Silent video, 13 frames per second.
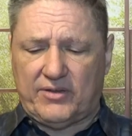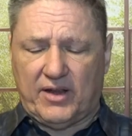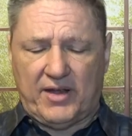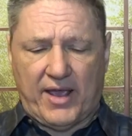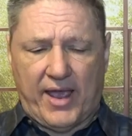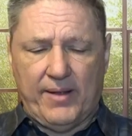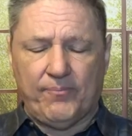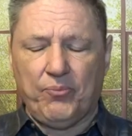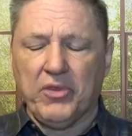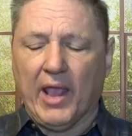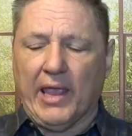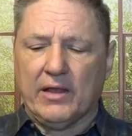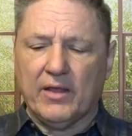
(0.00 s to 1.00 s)
today.
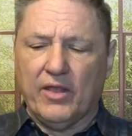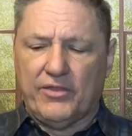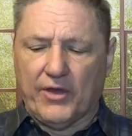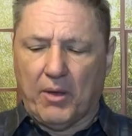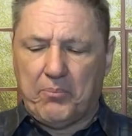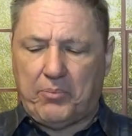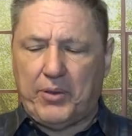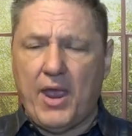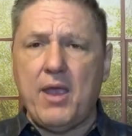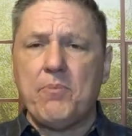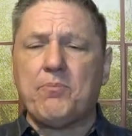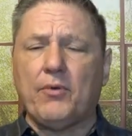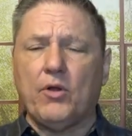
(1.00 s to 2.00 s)
The
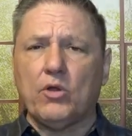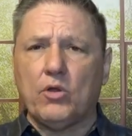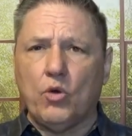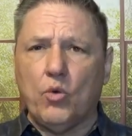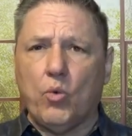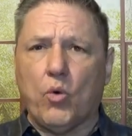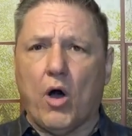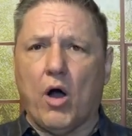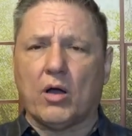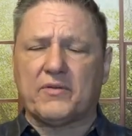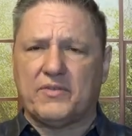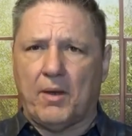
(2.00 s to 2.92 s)
people who walk,